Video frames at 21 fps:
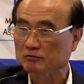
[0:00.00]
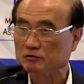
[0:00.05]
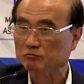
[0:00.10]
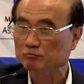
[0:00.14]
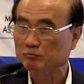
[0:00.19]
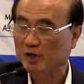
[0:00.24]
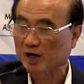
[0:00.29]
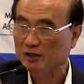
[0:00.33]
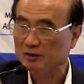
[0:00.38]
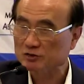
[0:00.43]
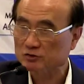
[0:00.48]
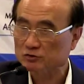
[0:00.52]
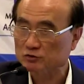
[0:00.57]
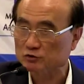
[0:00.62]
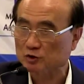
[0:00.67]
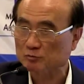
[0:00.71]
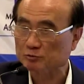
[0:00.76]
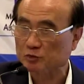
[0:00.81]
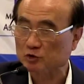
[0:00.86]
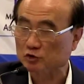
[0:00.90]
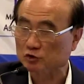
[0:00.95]
binds to
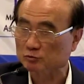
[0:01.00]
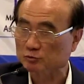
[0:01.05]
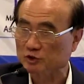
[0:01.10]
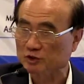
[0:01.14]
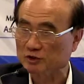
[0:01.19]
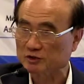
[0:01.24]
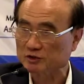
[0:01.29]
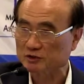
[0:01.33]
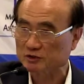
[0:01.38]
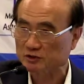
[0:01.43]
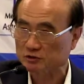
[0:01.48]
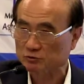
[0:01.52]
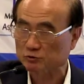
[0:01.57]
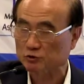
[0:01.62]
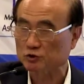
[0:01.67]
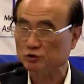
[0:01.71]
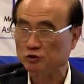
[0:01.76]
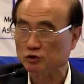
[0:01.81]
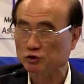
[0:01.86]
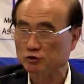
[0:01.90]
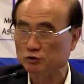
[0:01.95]
the polymerase is
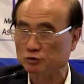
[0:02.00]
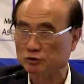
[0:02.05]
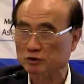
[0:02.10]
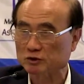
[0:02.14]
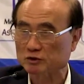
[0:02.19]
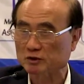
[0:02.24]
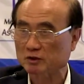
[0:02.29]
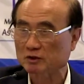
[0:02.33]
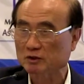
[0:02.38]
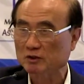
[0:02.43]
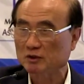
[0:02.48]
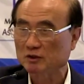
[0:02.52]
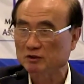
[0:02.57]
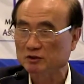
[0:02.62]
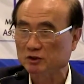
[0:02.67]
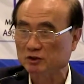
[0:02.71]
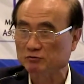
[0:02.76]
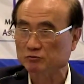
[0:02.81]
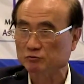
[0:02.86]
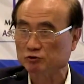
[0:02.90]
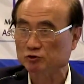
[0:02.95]
reduced.
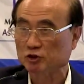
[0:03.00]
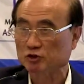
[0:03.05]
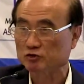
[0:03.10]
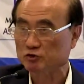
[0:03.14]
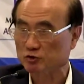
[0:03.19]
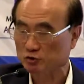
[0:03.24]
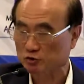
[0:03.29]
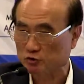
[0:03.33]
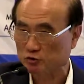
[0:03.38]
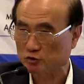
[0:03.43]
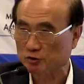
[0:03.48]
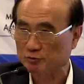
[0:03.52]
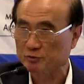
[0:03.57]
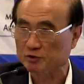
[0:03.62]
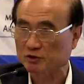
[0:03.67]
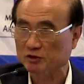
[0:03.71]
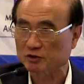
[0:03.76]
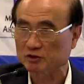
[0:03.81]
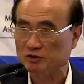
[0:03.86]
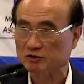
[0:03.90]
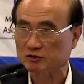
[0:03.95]
Therefore, the
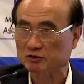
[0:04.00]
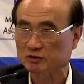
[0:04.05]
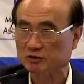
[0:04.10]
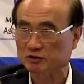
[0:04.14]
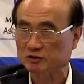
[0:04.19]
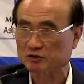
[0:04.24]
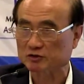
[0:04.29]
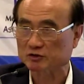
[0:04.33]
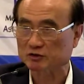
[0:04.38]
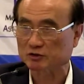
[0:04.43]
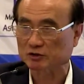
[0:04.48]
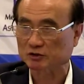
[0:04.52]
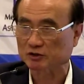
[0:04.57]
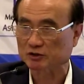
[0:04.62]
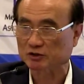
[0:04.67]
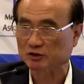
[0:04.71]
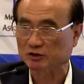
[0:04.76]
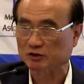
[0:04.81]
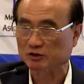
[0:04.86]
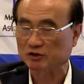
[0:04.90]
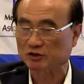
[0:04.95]
transcription is
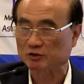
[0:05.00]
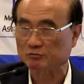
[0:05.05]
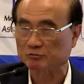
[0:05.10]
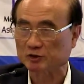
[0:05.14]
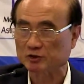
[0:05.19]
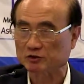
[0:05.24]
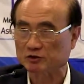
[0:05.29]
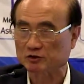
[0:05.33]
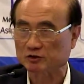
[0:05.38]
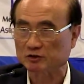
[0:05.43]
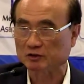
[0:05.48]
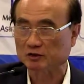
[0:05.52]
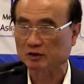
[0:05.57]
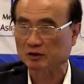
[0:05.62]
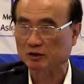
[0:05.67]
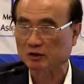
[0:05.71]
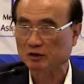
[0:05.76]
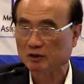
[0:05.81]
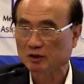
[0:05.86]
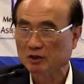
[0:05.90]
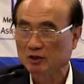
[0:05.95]
inhibited.
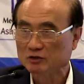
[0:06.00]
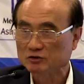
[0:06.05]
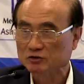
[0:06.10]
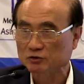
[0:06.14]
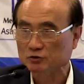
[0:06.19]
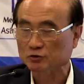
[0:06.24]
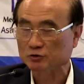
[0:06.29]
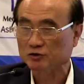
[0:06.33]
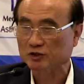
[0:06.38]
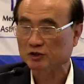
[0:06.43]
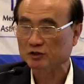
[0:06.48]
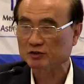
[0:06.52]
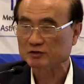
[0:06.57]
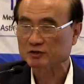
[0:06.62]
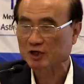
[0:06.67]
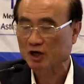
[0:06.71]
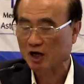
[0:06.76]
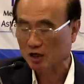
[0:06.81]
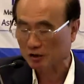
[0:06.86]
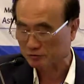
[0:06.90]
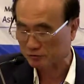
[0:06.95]
So that is
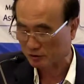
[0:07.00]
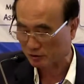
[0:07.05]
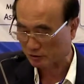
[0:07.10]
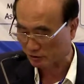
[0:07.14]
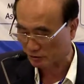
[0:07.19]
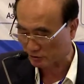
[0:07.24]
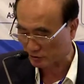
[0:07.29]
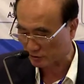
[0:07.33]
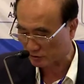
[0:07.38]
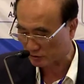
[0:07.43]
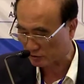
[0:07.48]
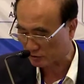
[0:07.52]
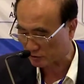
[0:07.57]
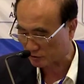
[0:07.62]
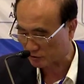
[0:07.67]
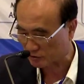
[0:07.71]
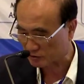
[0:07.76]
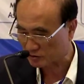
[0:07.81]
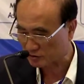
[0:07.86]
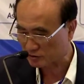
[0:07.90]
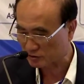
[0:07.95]
how
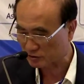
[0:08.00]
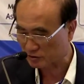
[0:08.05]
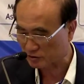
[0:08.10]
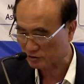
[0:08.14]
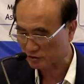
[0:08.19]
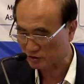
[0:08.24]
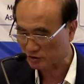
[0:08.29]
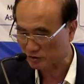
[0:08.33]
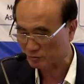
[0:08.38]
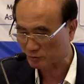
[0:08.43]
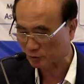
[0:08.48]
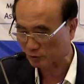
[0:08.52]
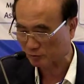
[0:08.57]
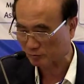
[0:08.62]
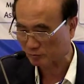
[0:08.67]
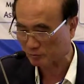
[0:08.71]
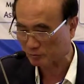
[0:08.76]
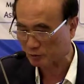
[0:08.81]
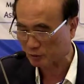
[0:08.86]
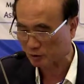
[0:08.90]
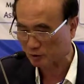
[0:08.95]
this
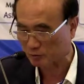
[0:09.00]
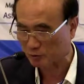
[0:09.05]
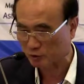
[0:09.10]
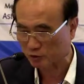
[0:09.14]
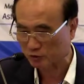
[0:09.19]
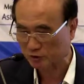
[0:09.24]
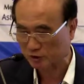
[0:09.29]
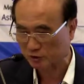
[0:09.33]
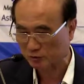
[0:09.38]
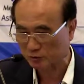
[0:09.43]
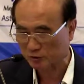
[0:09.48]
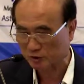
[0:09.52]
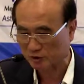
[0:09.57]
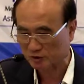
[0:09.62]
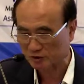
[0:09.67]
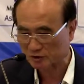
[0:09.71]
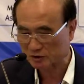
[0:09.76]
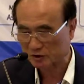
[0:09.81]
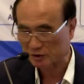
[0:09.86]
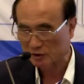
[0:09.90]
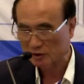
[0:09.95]
protein
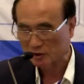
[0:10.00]
works.